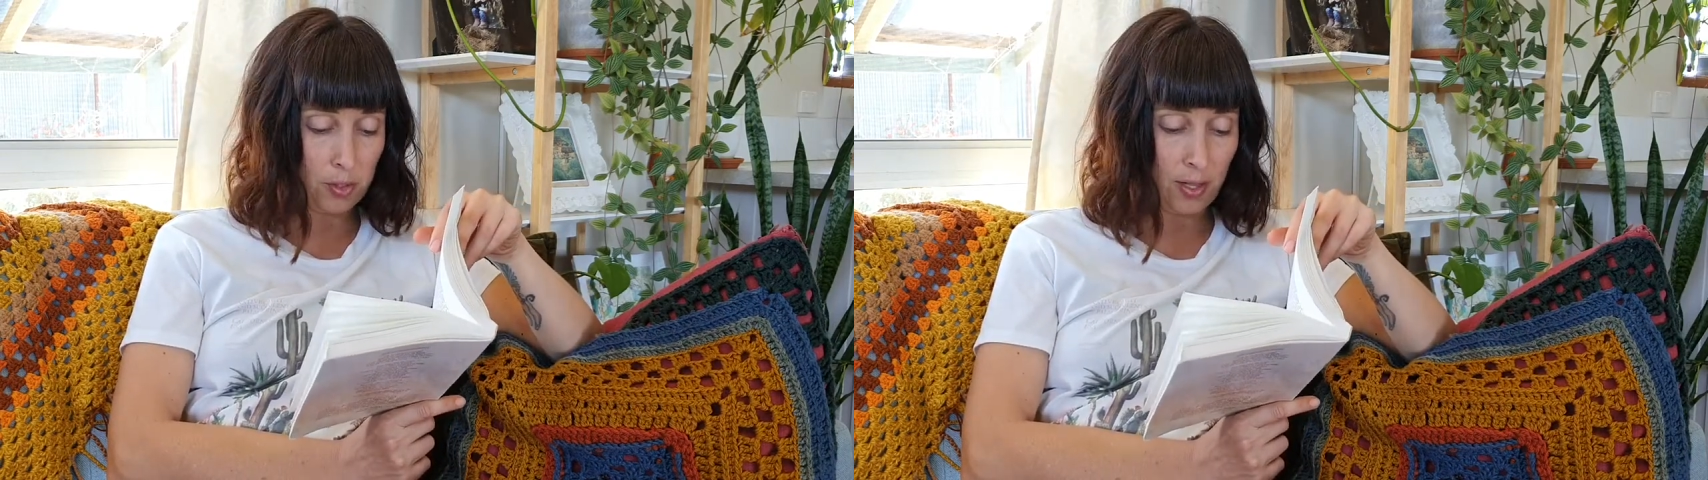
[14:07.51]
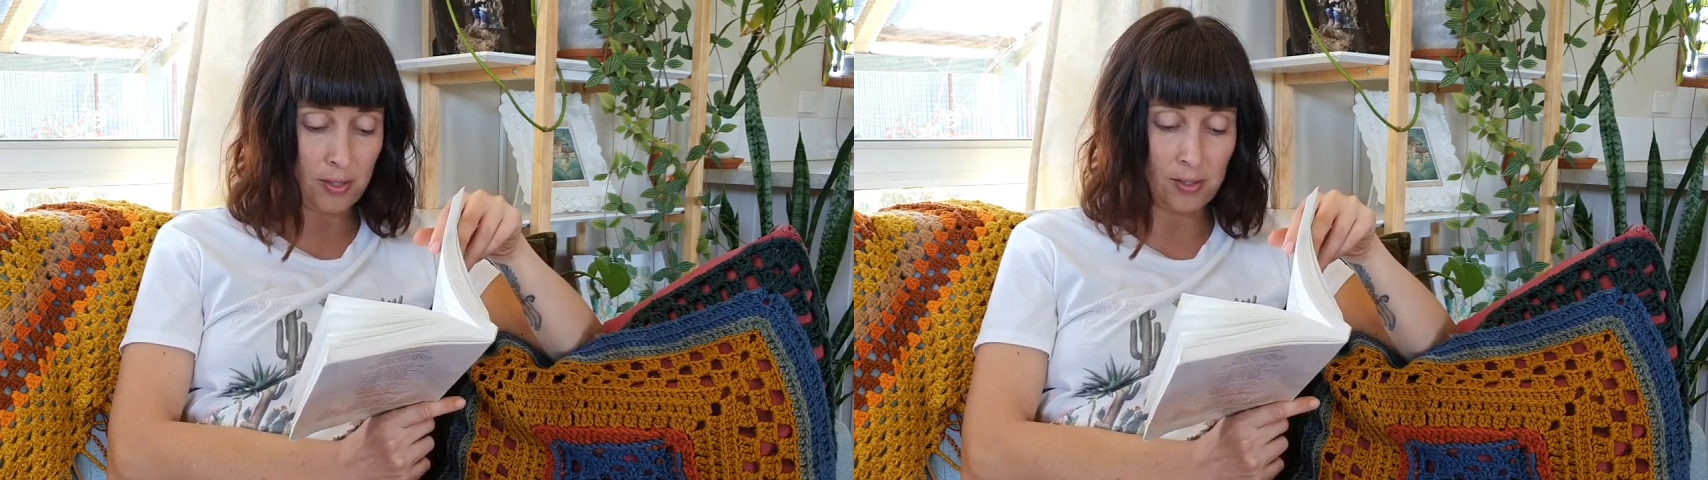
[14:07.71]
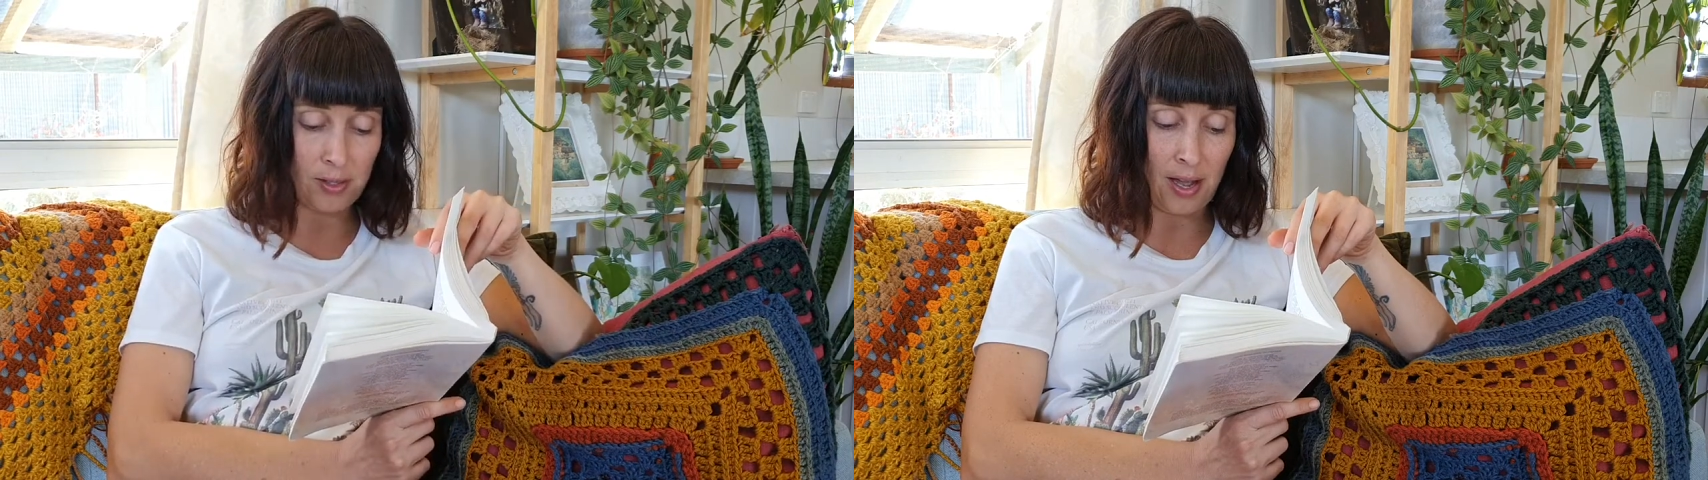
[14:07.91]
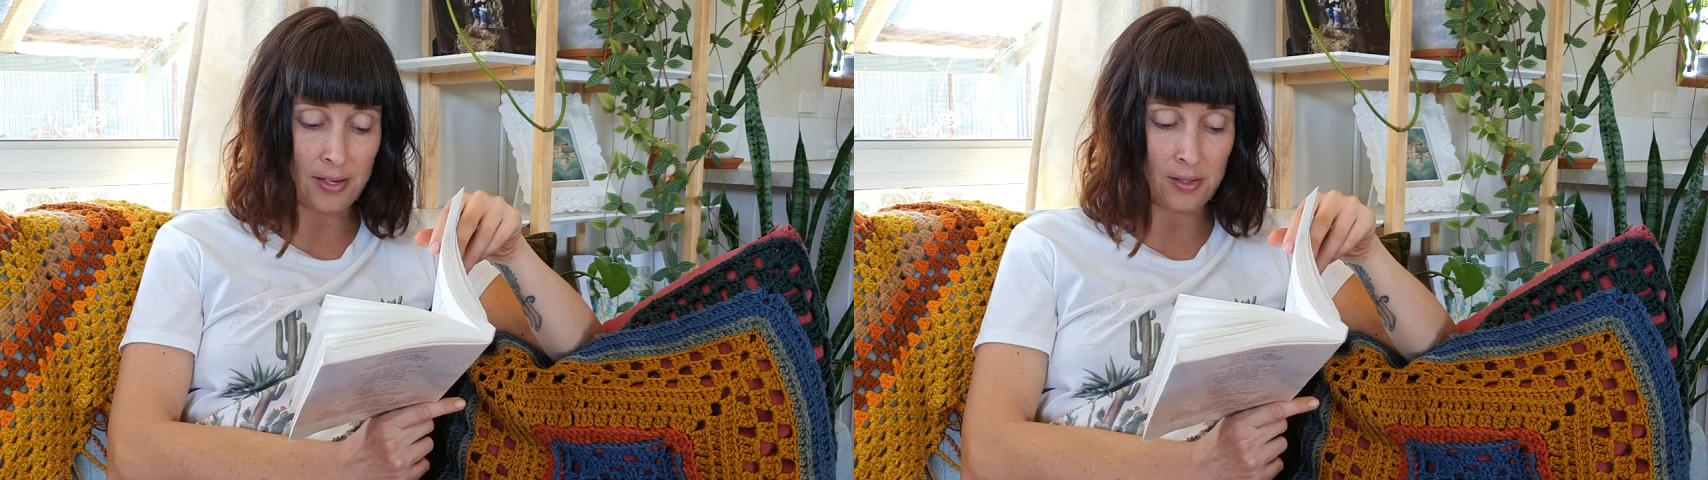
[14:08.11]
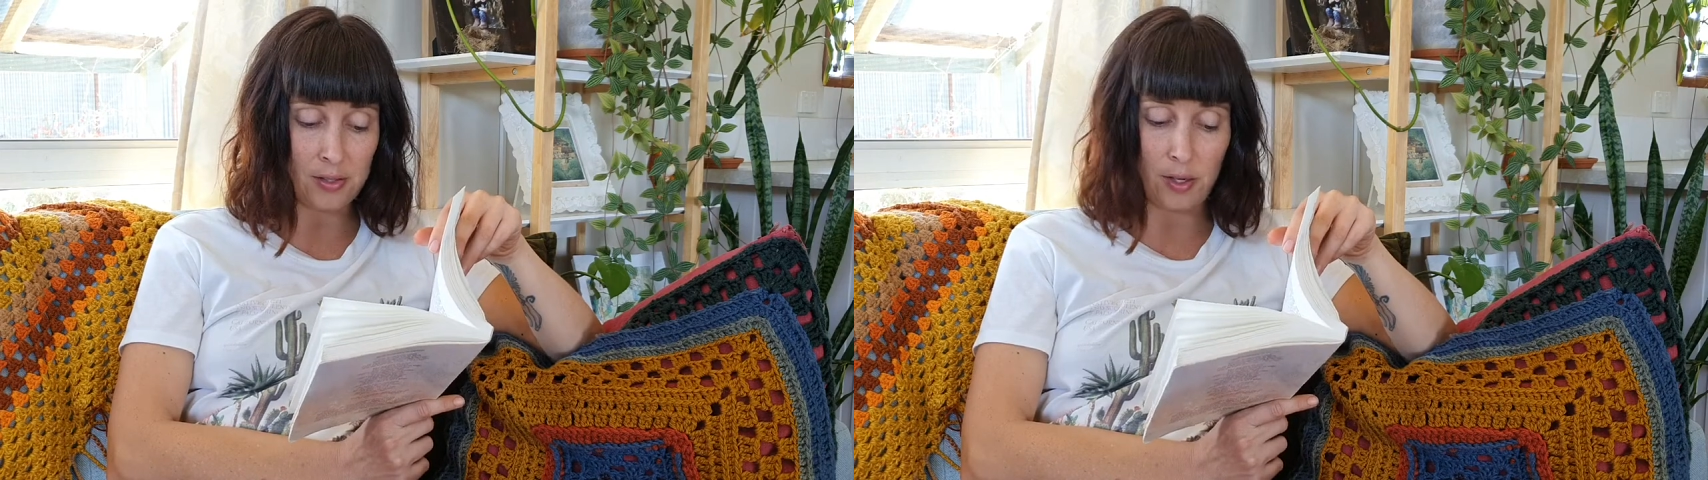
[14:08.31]
they desire
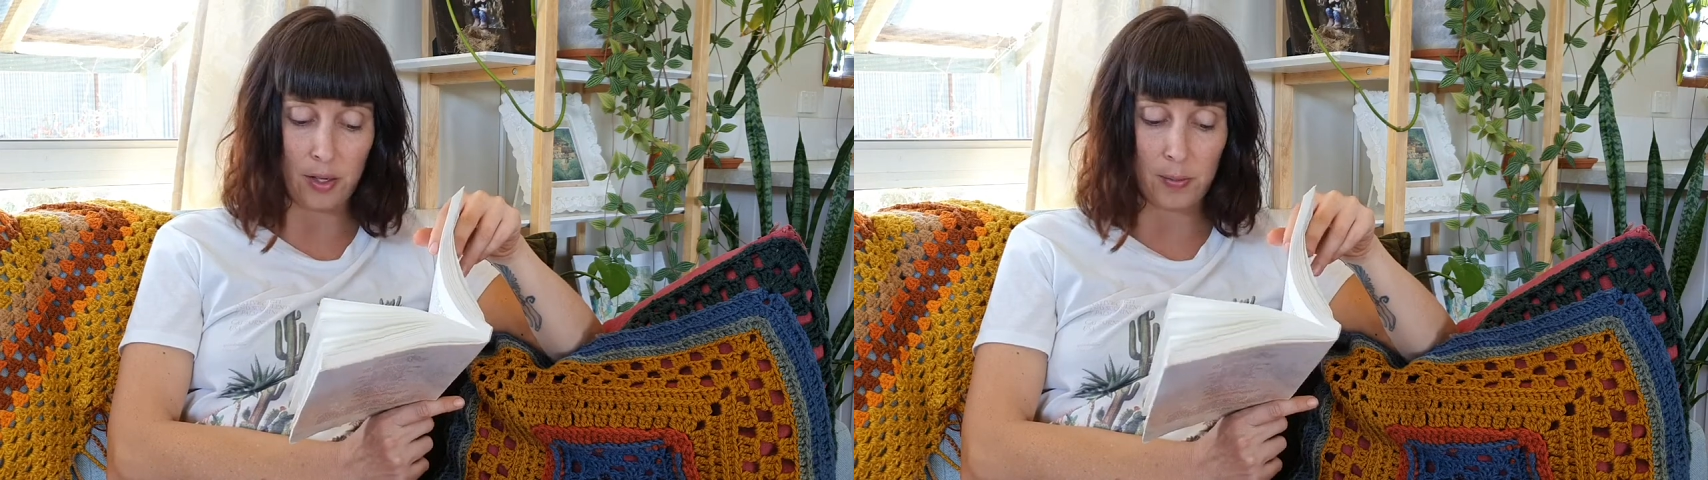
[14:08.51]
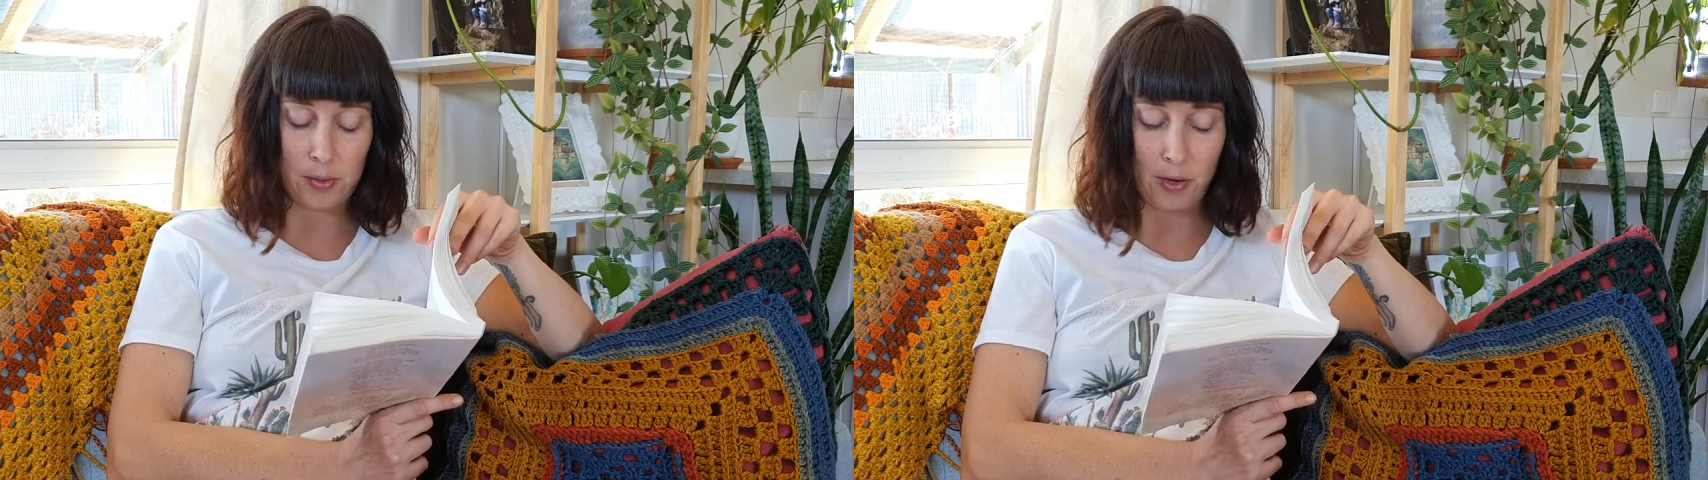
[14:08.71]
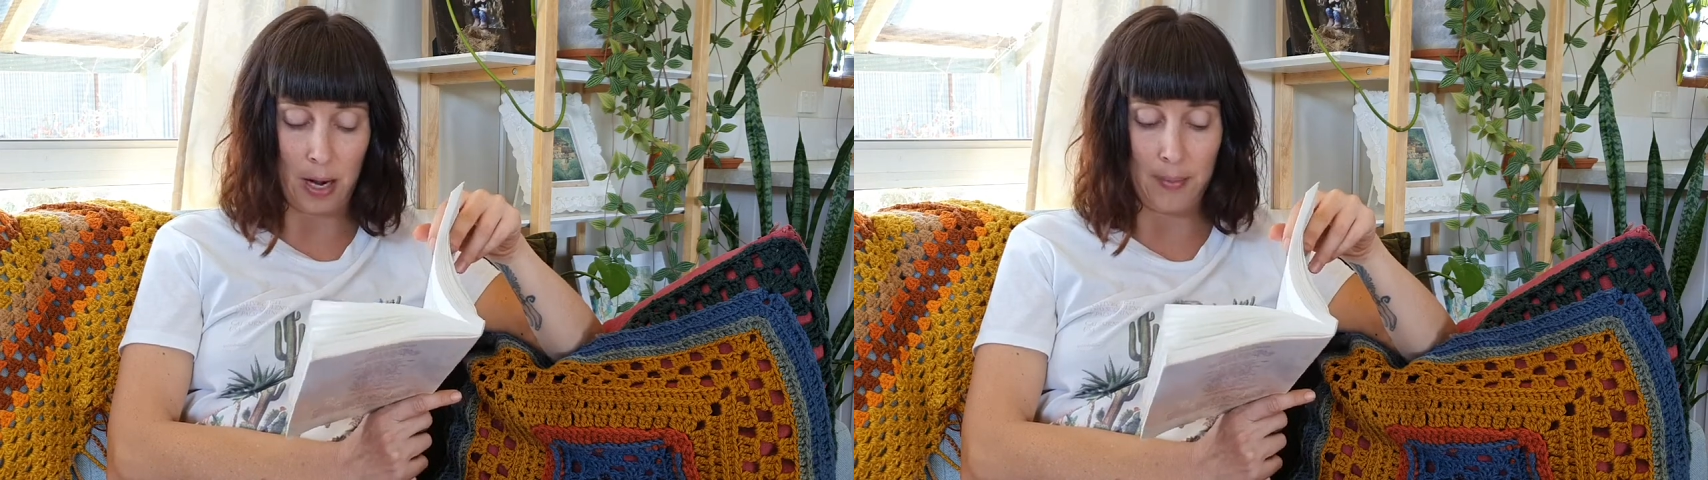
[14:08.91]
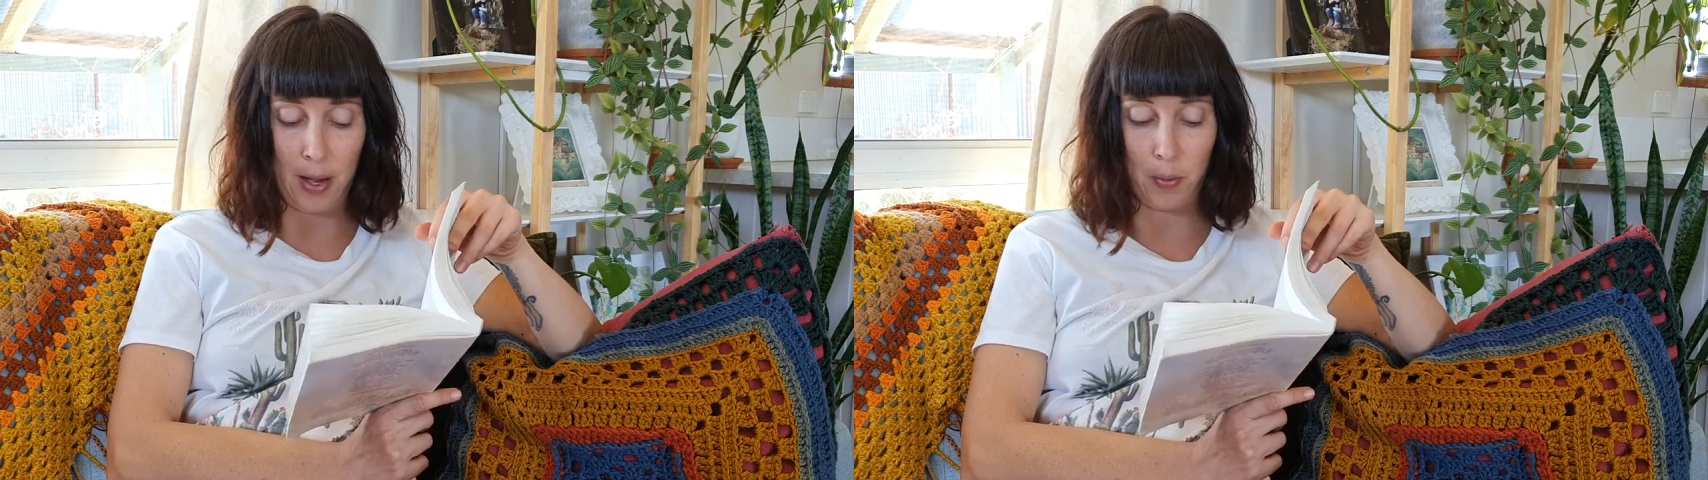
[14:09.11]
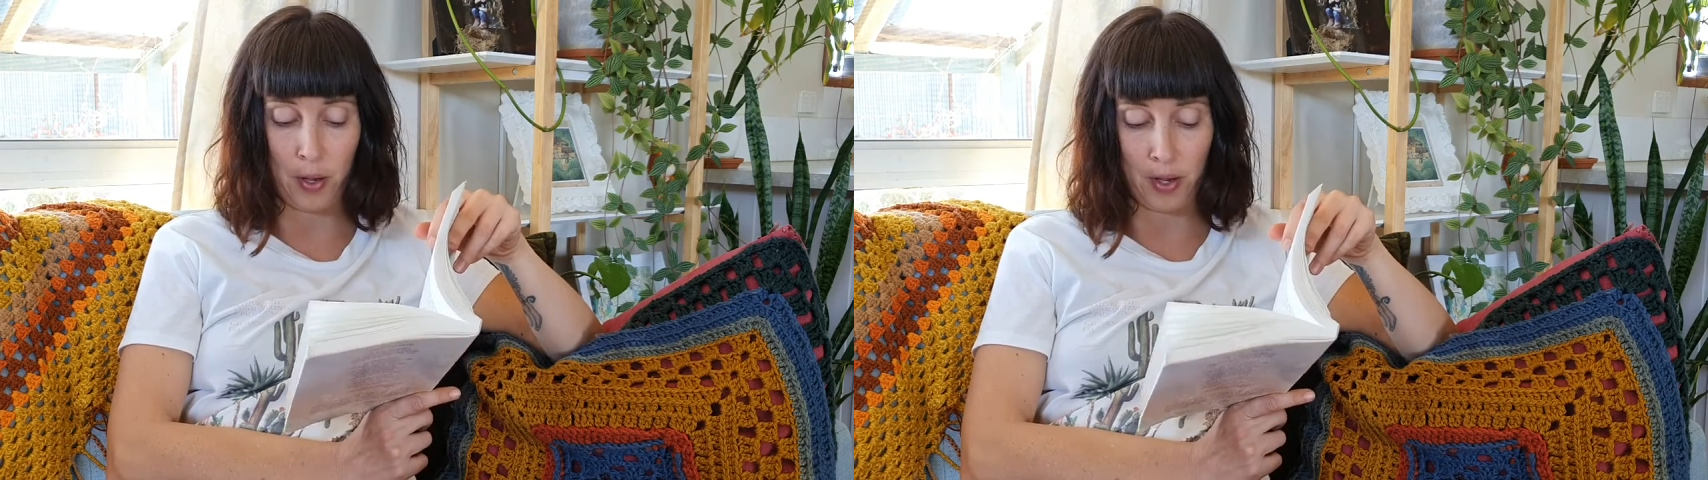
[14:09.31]
to circumscribe our
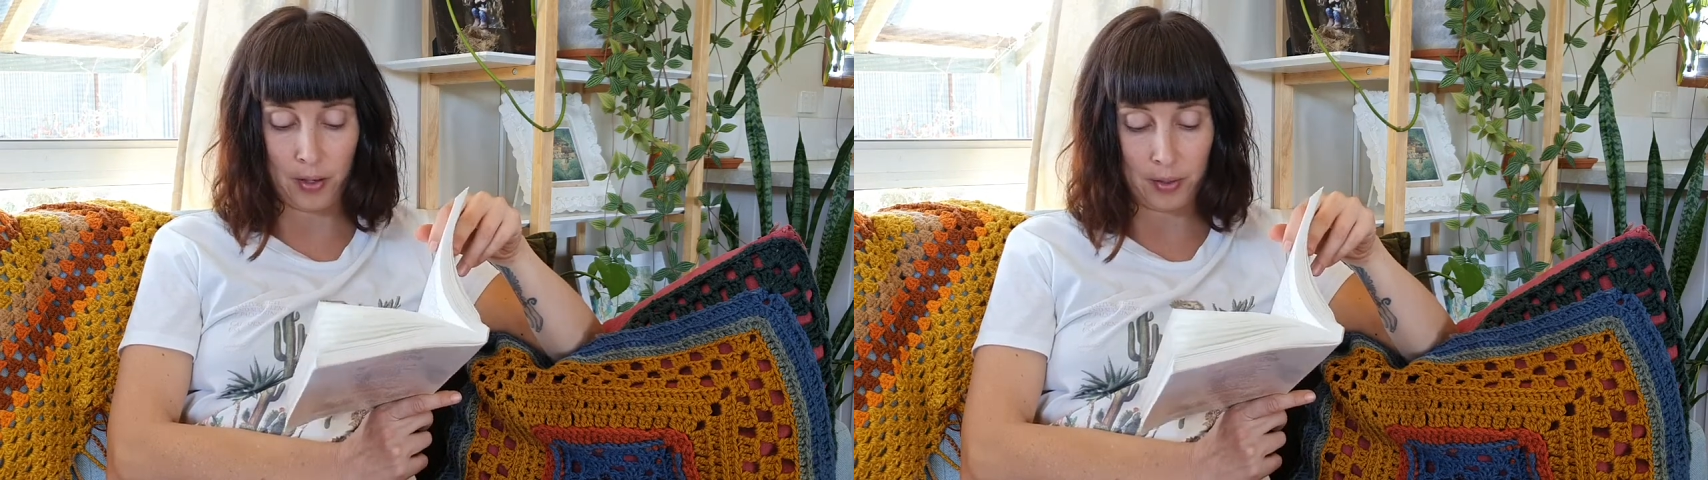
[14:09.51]
work,